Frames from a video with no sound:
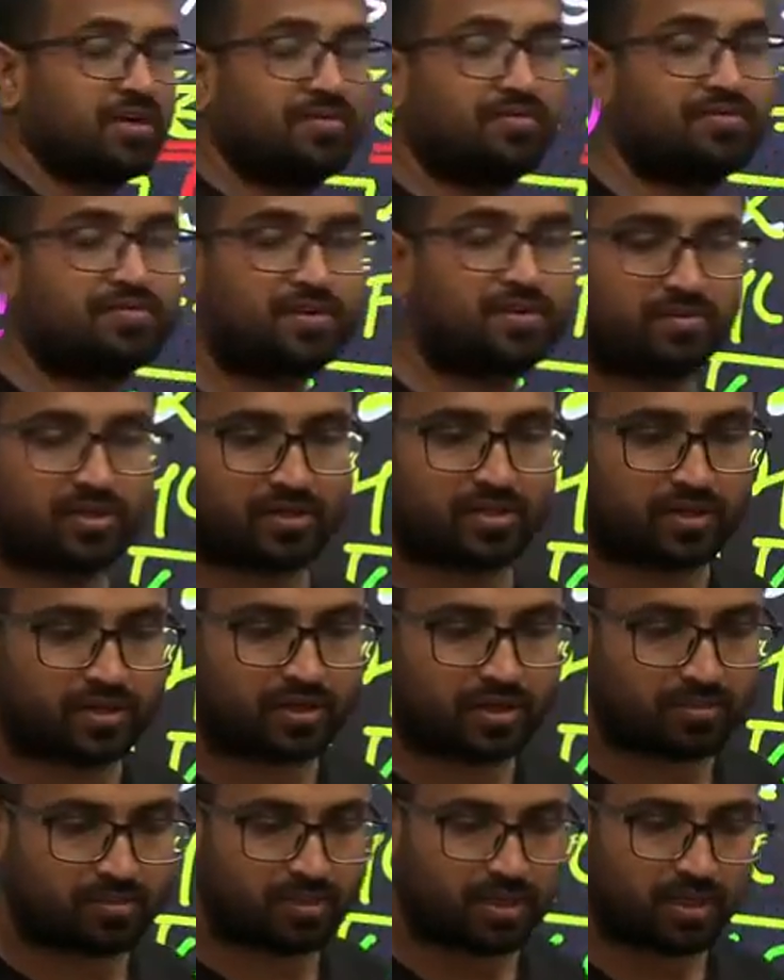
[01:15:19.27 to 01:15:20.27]
come from the
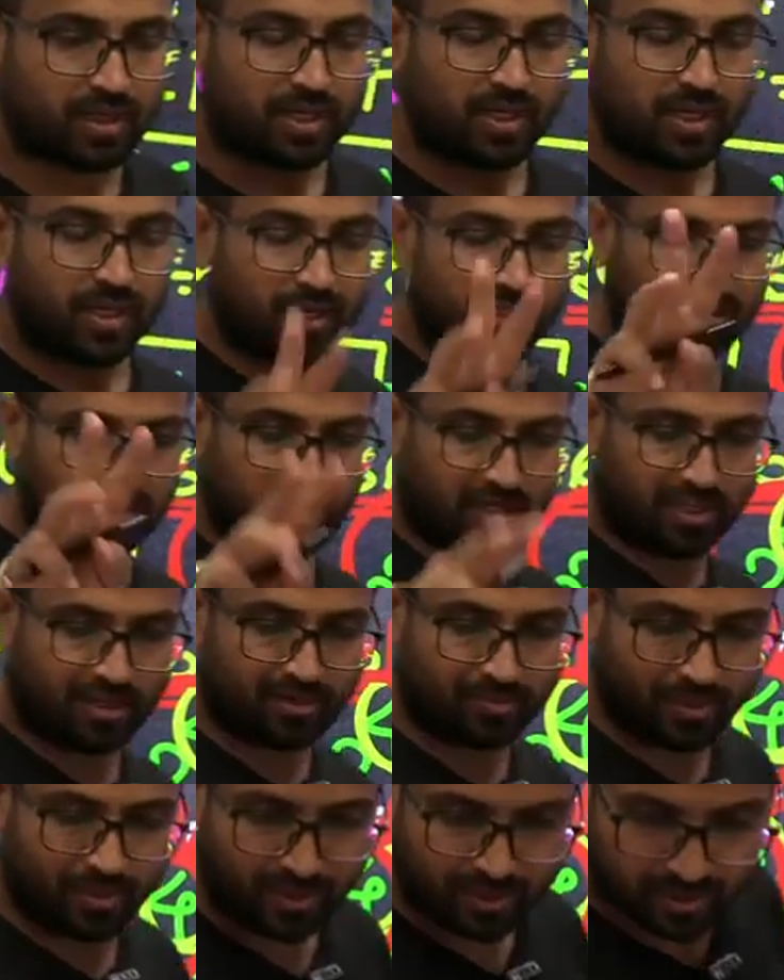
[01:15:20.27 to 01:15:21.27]
third number. Is it clear,
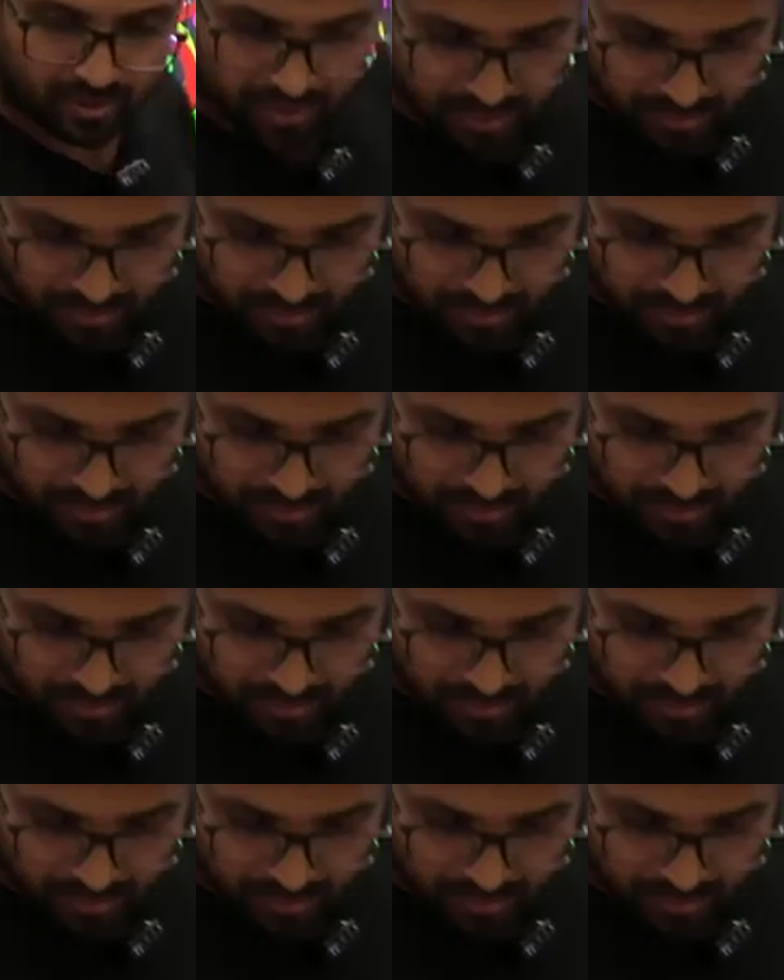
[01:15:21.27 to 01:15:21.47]
everybody?